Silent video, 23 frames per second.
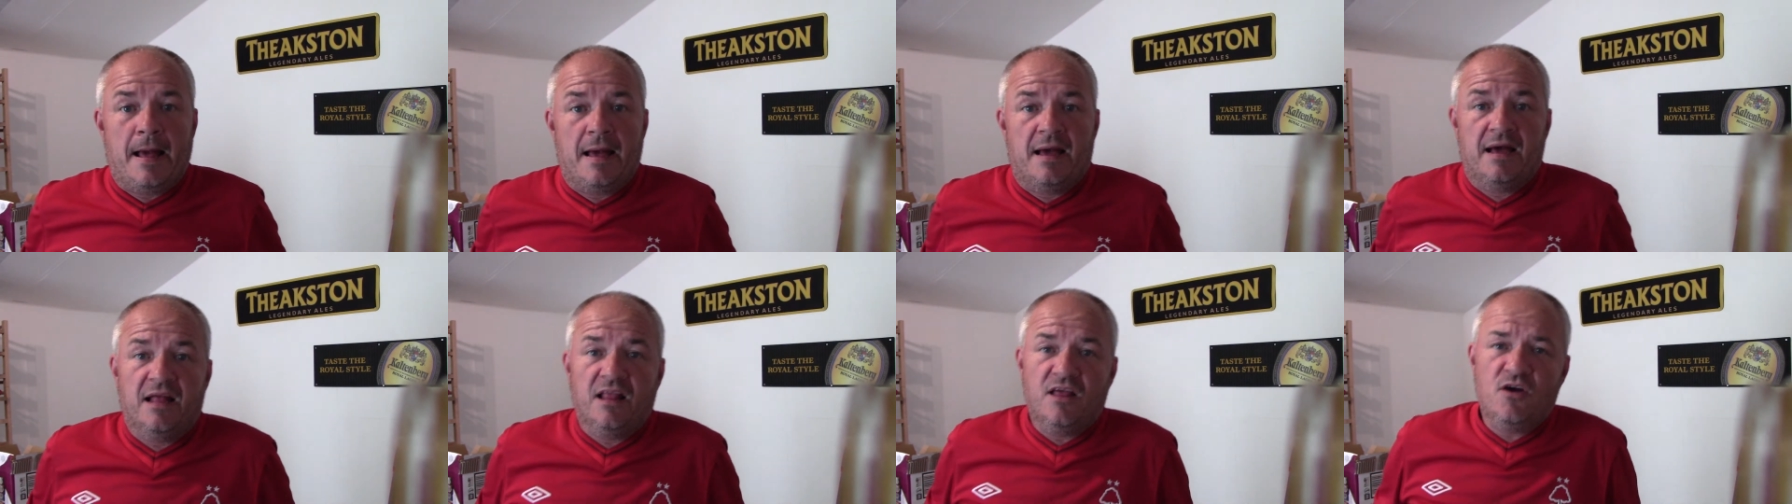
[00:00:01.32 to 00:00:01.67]

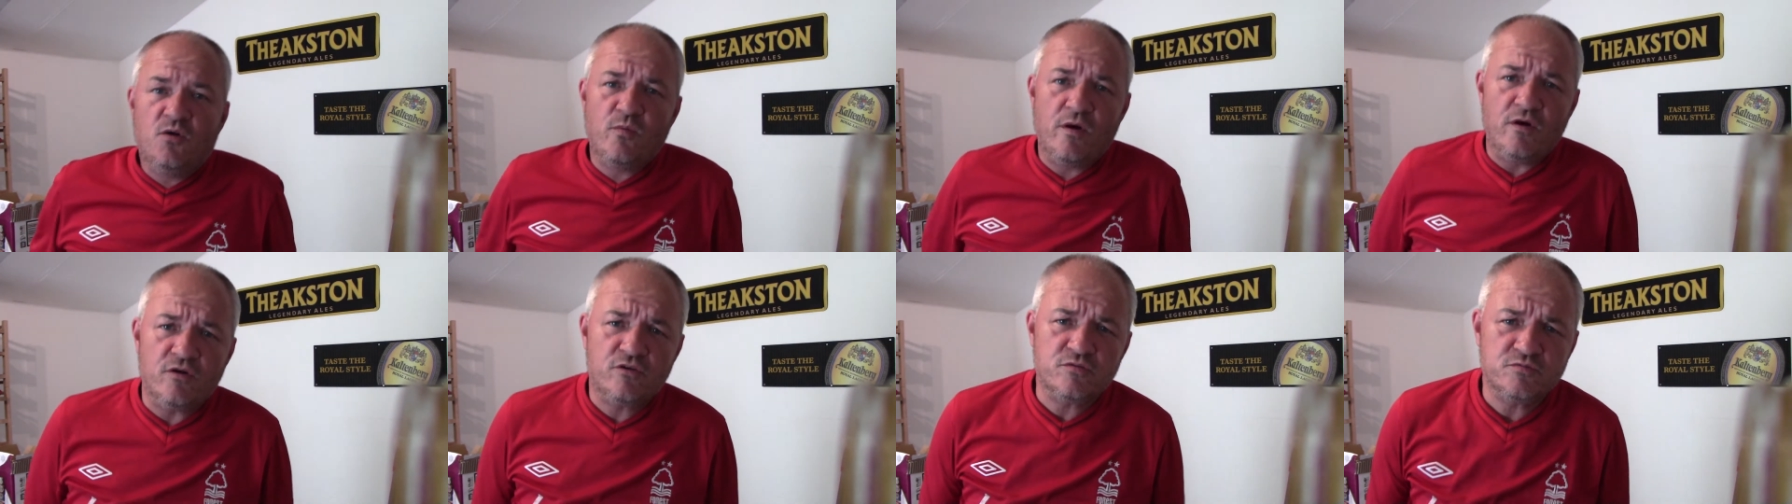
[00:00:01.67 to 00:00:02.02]
Hello
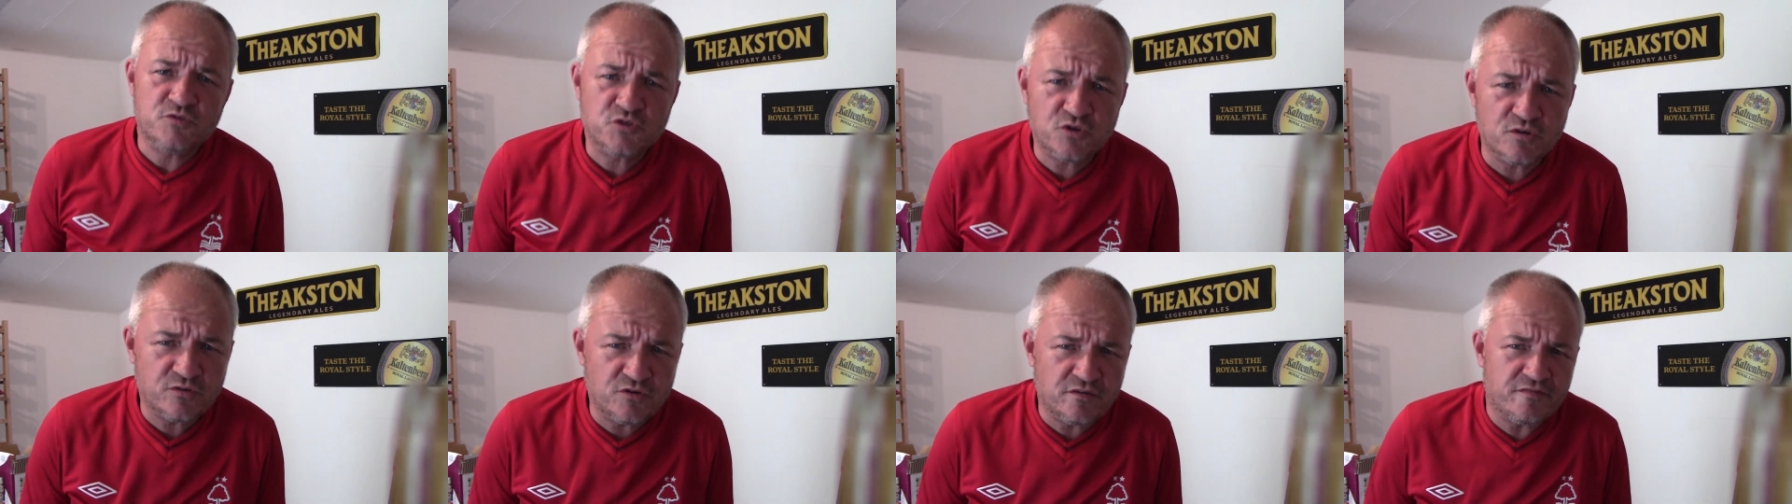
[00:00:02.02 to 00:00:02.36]
and welcome
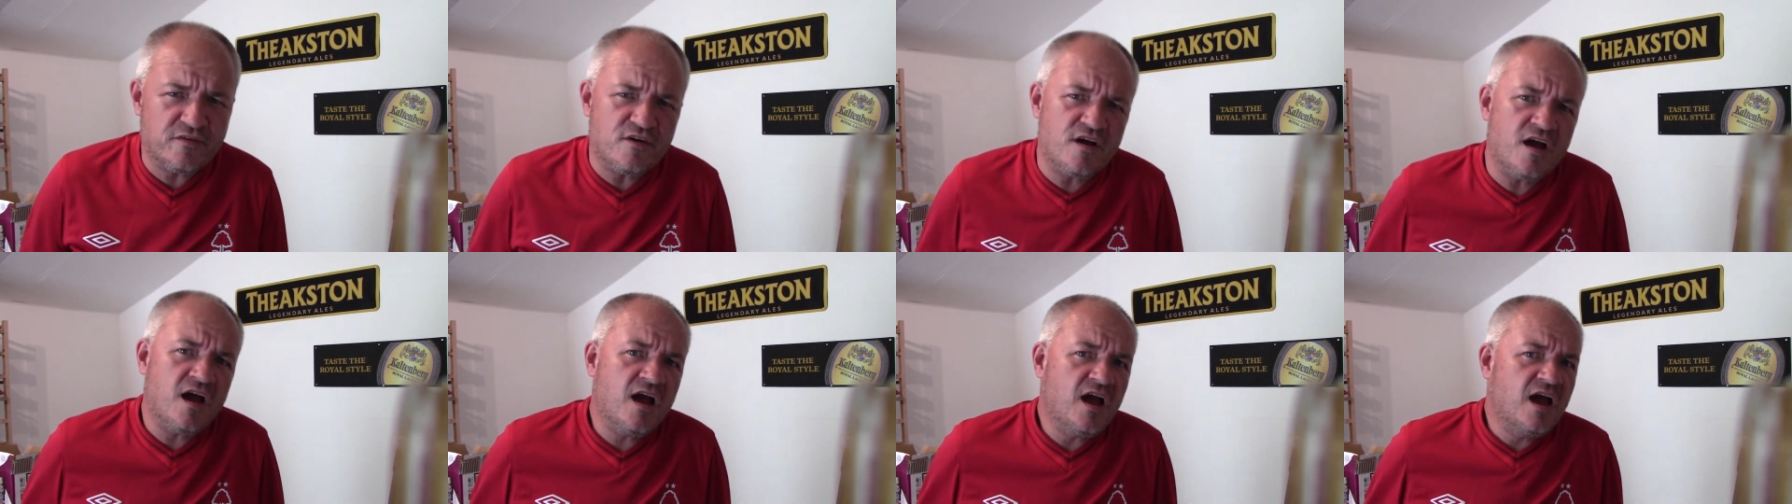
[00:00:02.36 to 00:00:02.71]
to
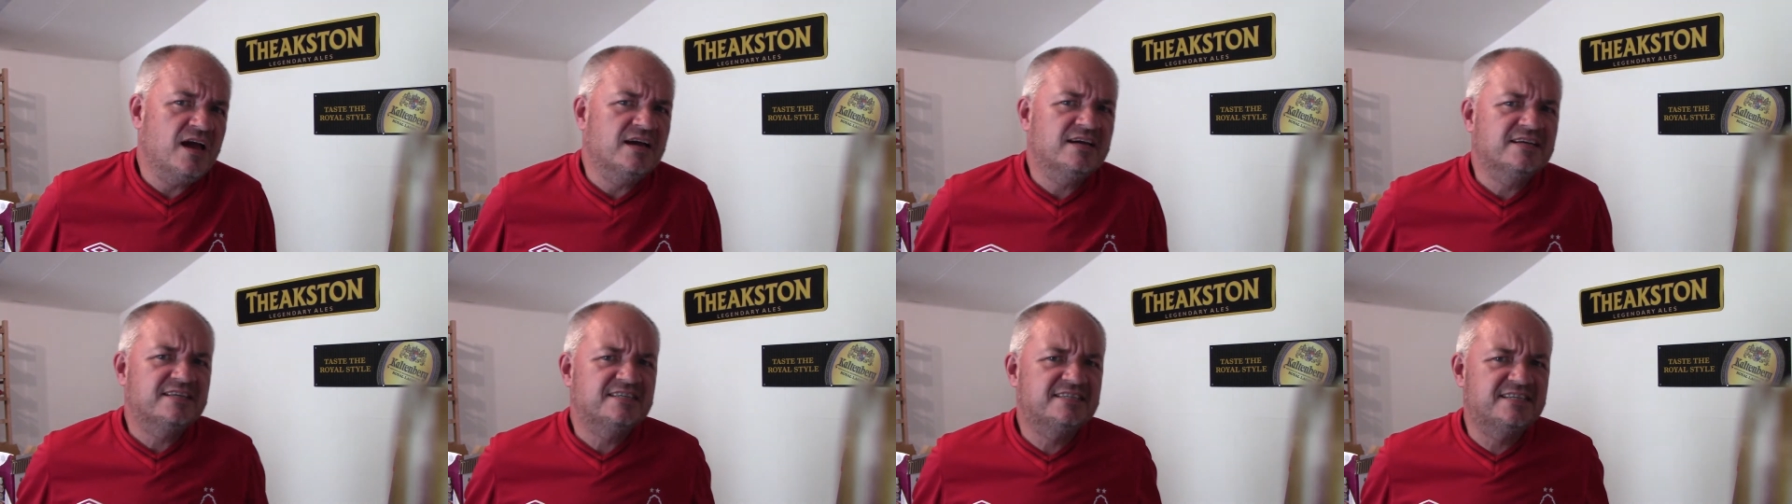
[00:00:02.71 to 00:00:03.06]
another
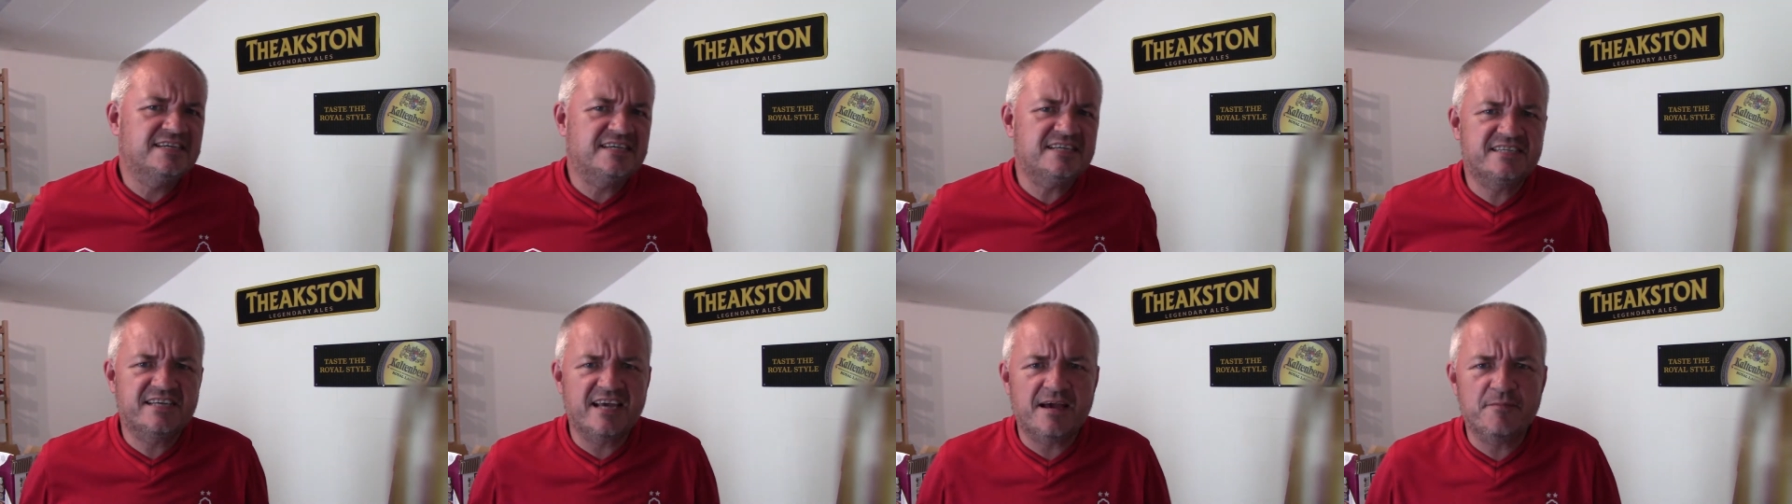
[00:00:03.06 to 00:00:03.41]

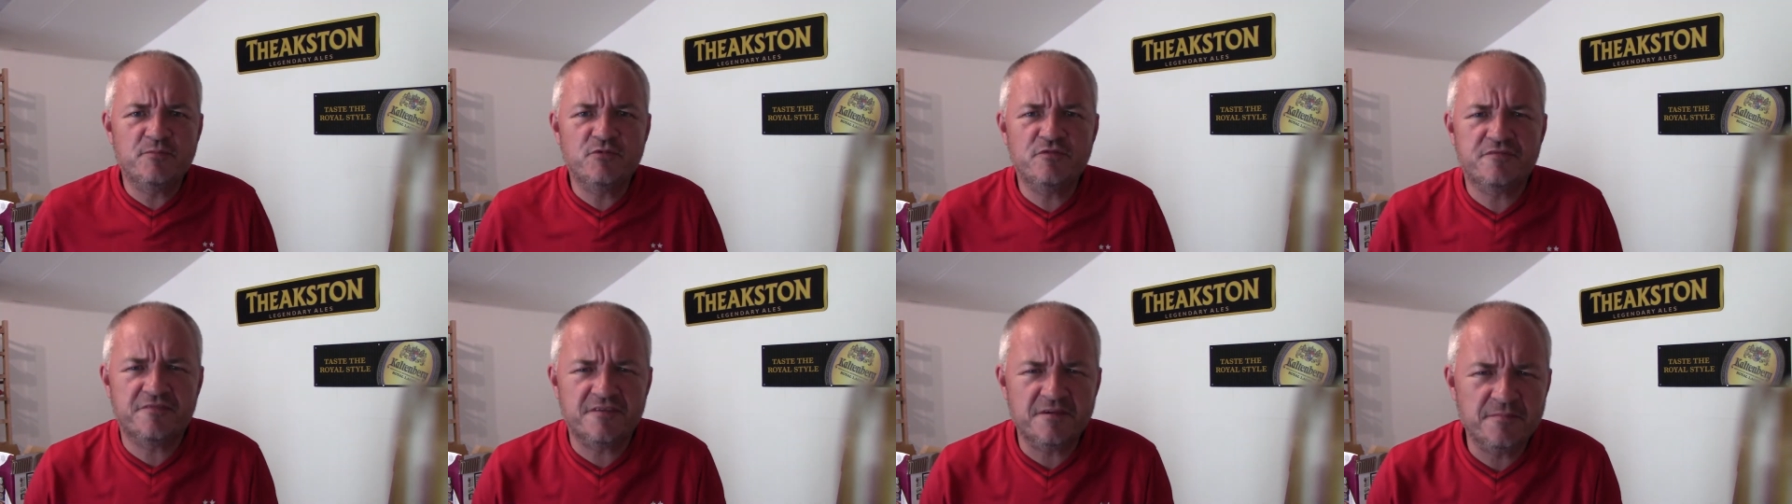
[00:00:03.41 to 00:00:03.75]

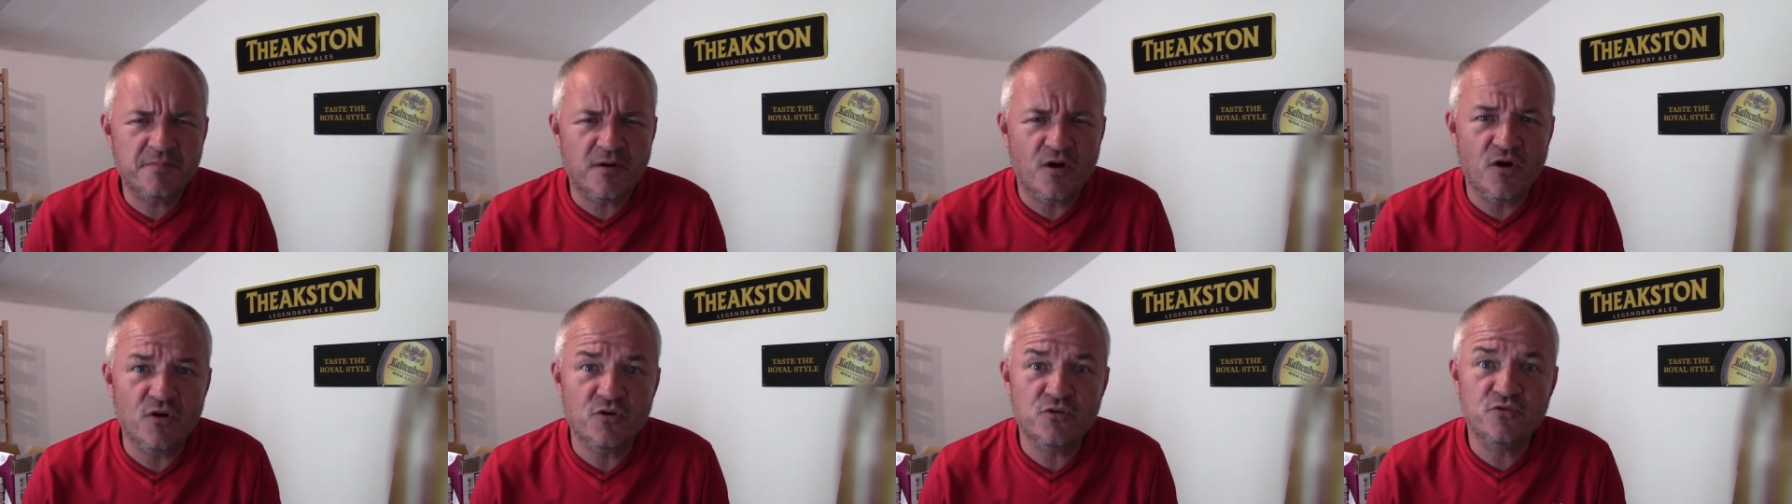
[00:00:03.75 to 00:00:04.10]
DCME Theme
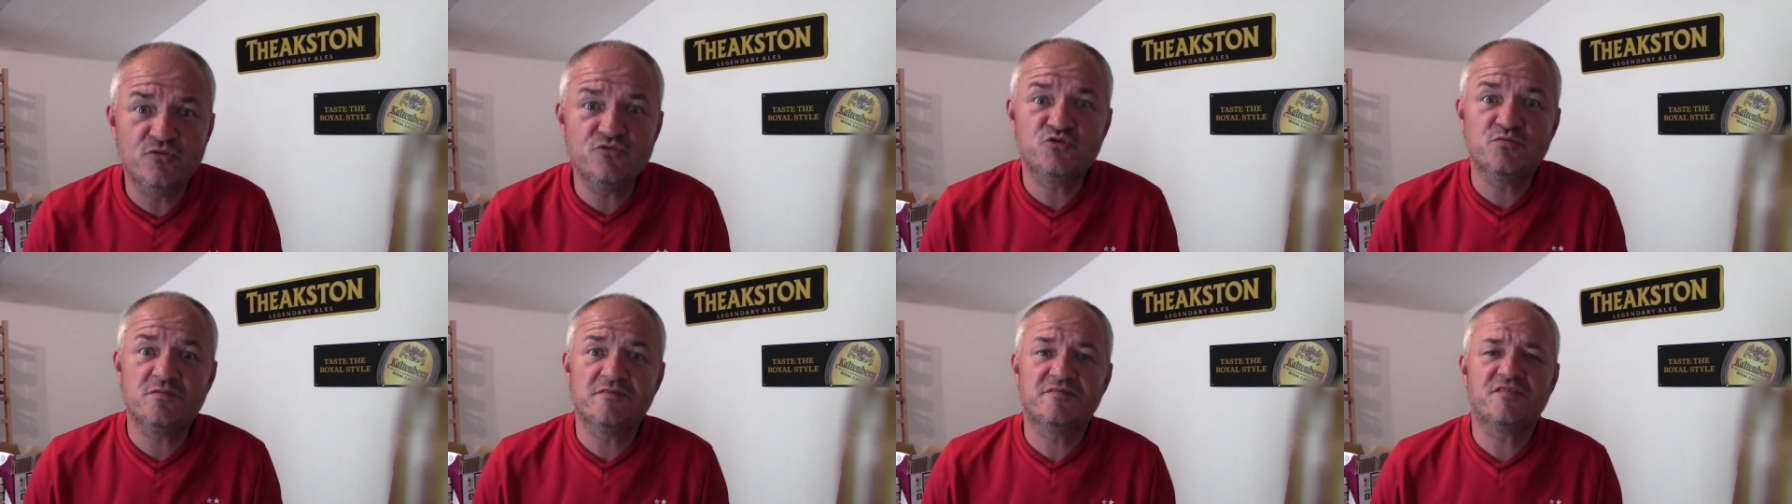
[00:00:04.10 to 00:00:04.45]
Park
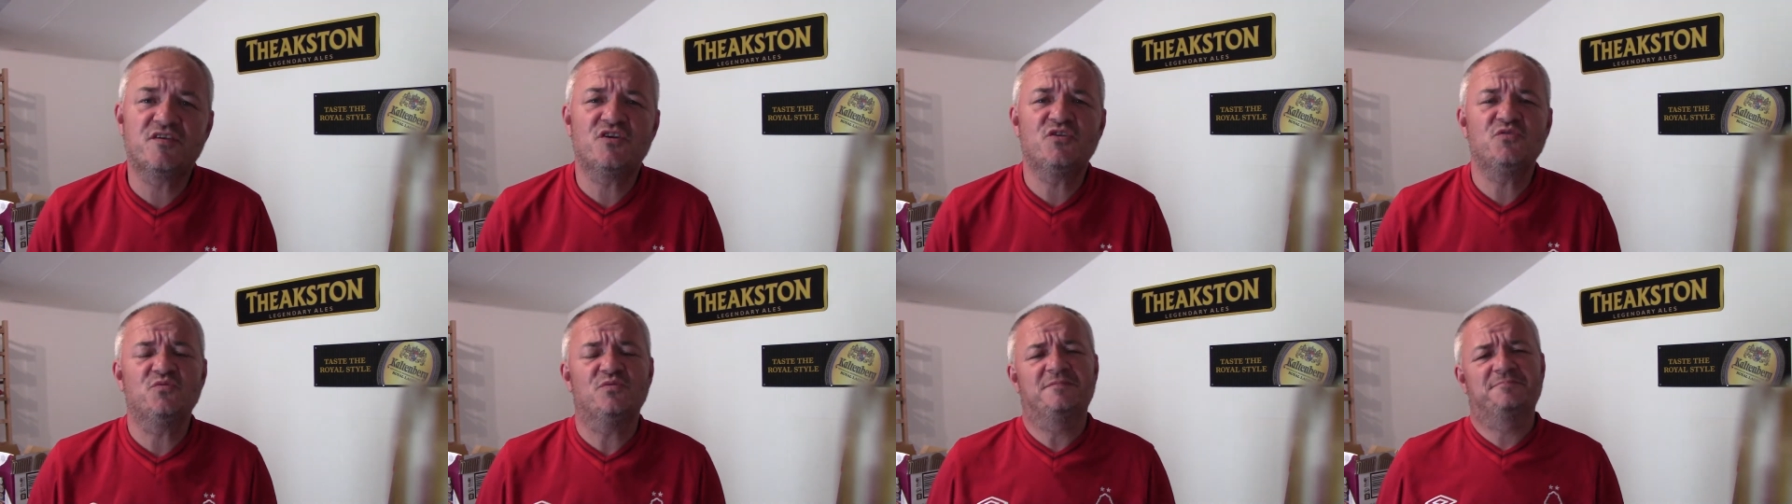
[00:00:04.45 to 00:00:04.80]
News
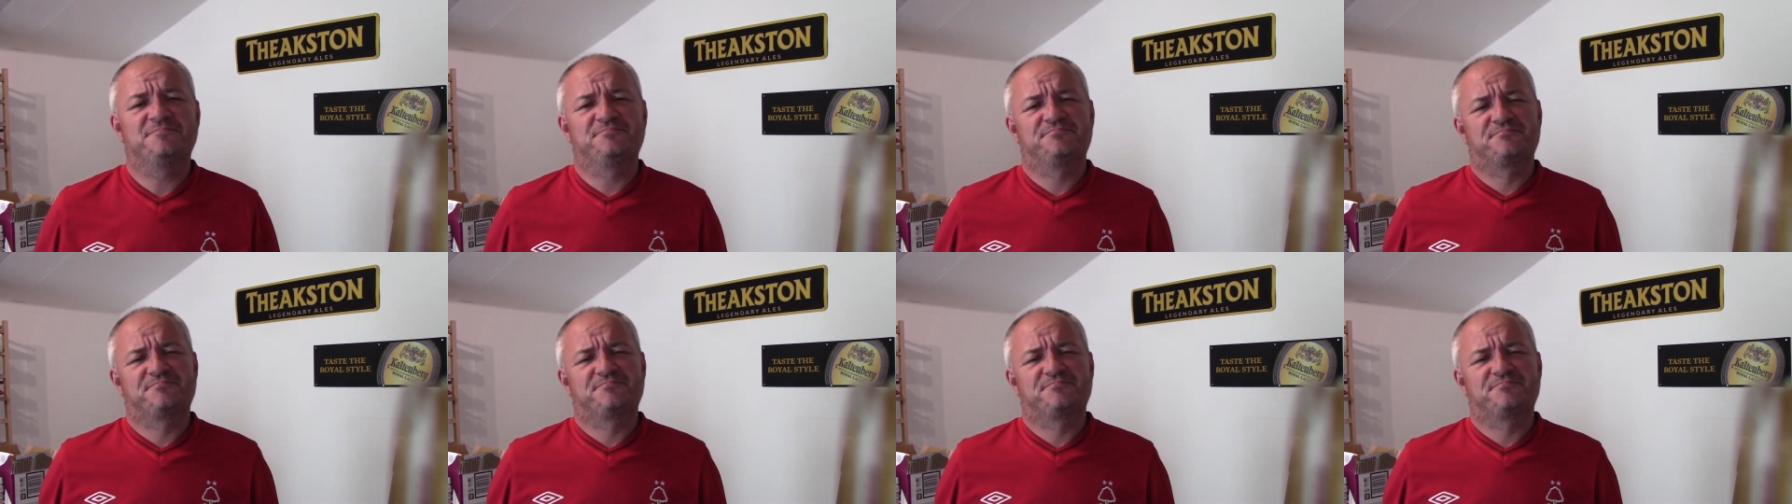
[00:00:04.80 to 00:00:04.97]
Review.